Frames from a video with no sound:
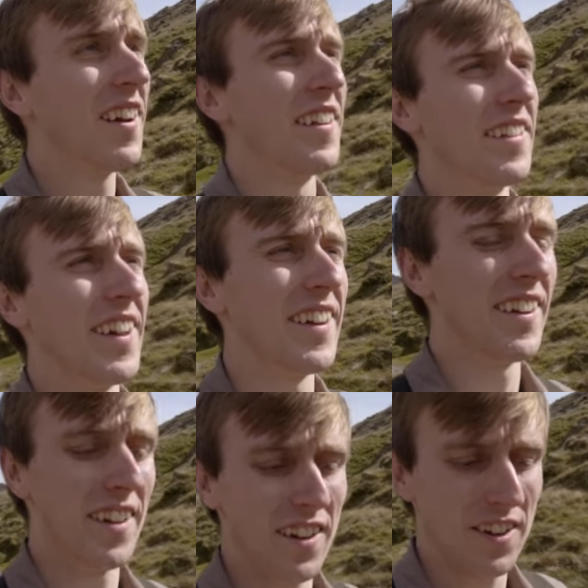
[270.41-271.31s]
And
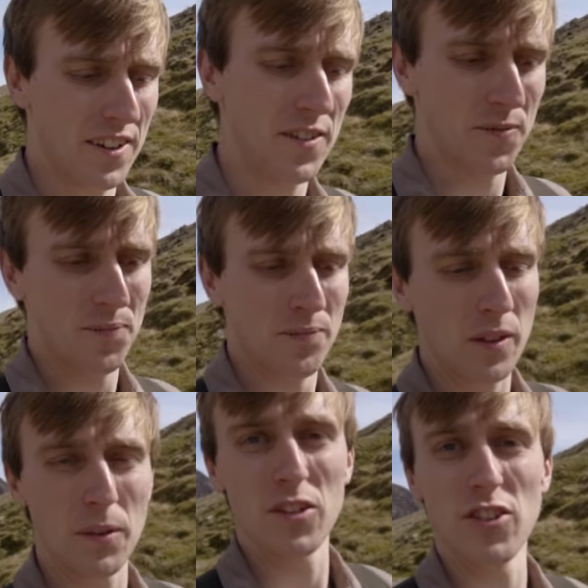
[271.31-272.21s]
then
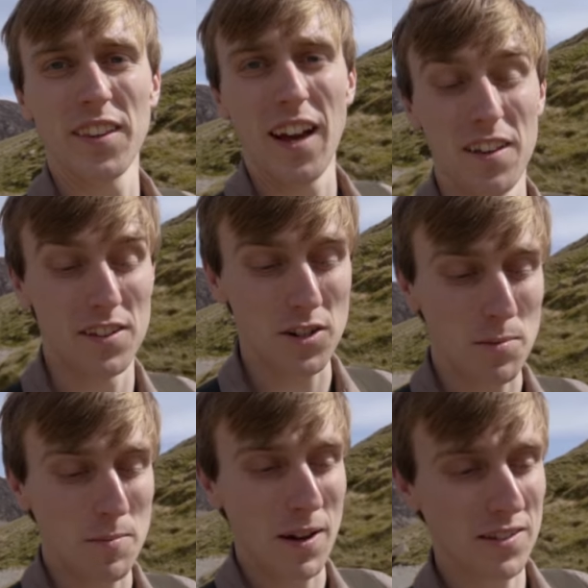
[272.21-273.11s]
we can drink that at the
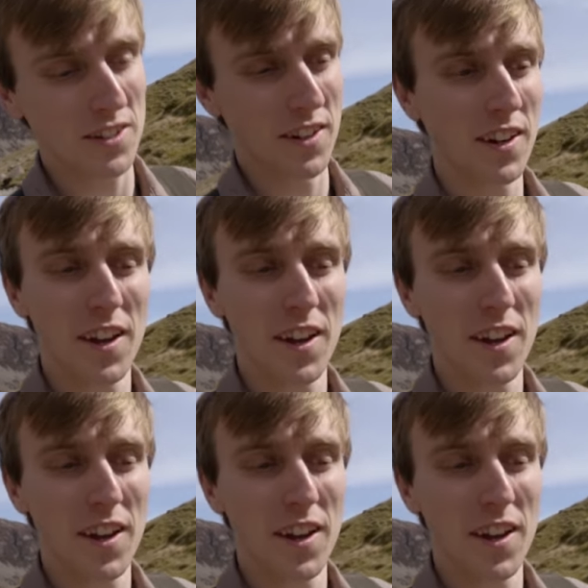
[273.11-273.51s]
top of the mountain.